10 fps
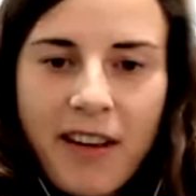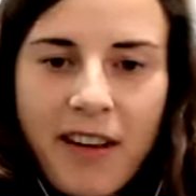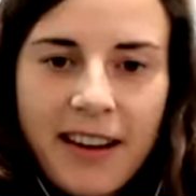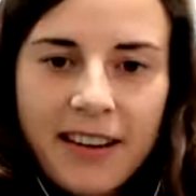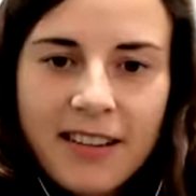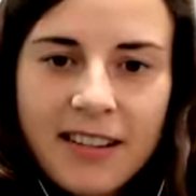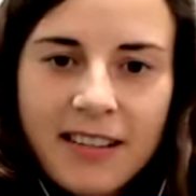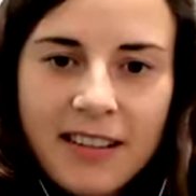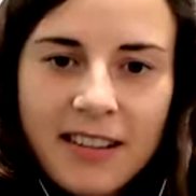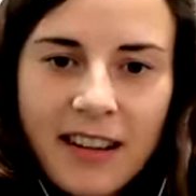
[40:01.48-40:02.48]
and
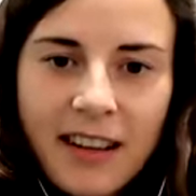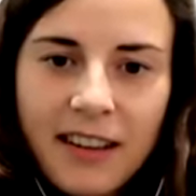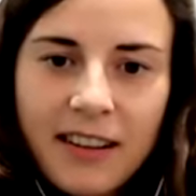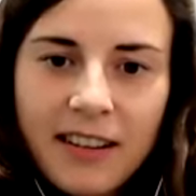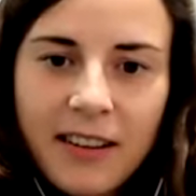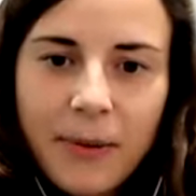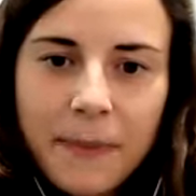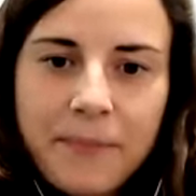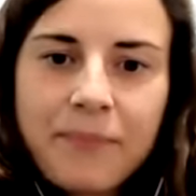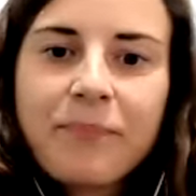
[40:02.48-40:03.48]
thing you know
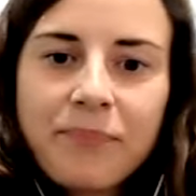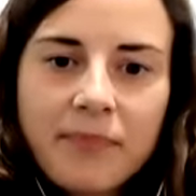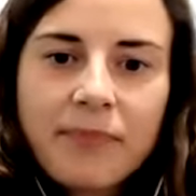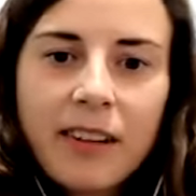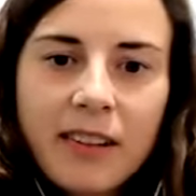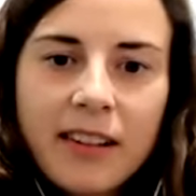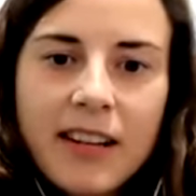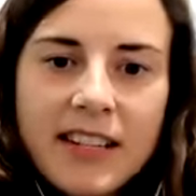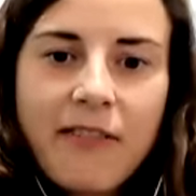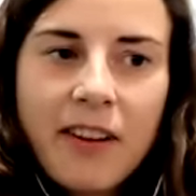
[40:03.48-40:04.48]
like they're
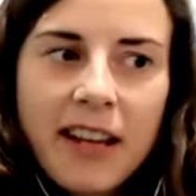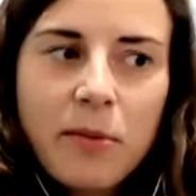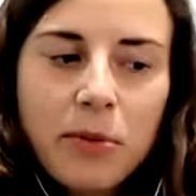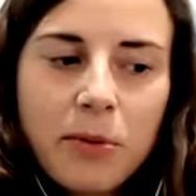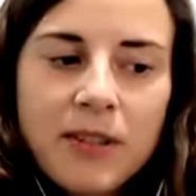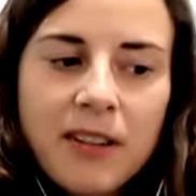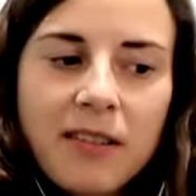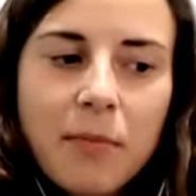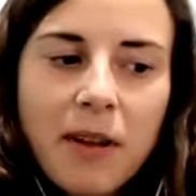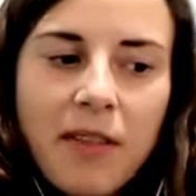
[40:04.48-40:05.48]
definitely
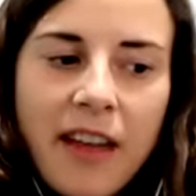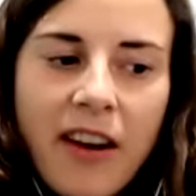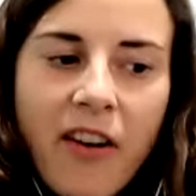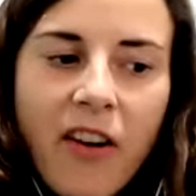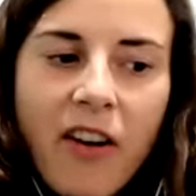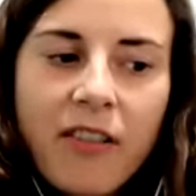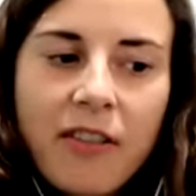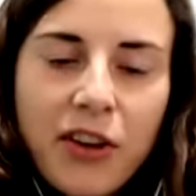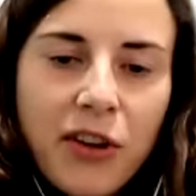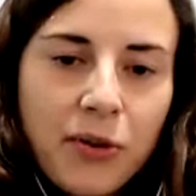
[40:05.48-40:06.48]
important but they're not the
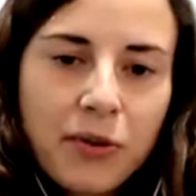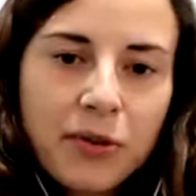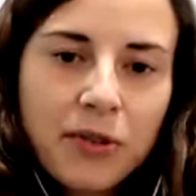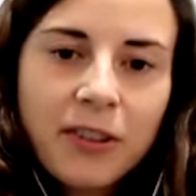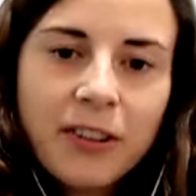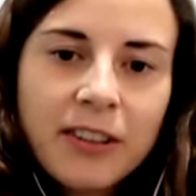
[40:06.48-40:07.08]
cure all